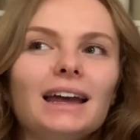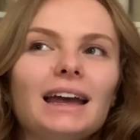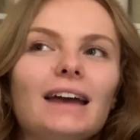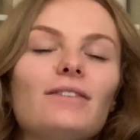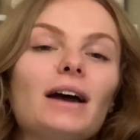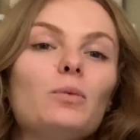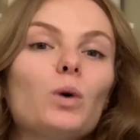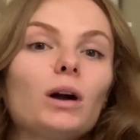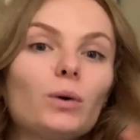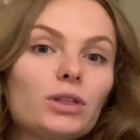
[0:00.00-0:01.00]
if I
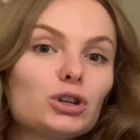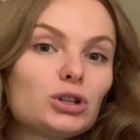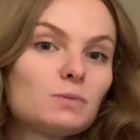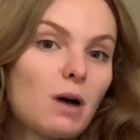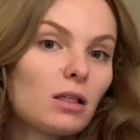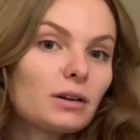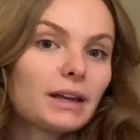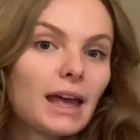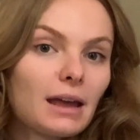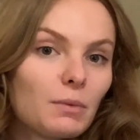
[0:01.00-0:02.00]
work with a smaller
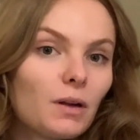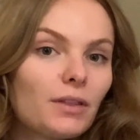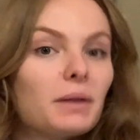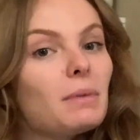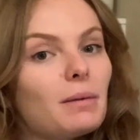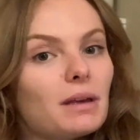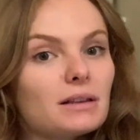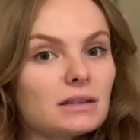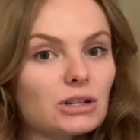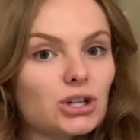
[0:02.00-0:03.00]
cable than maybe is
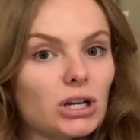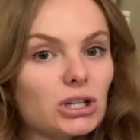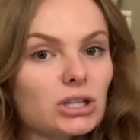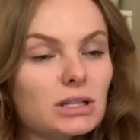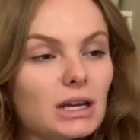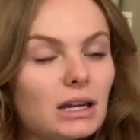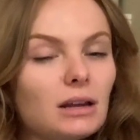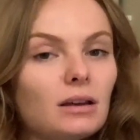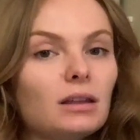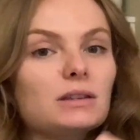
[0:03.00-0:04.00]
suggested,
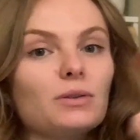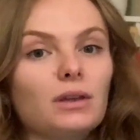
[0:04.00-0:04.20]
so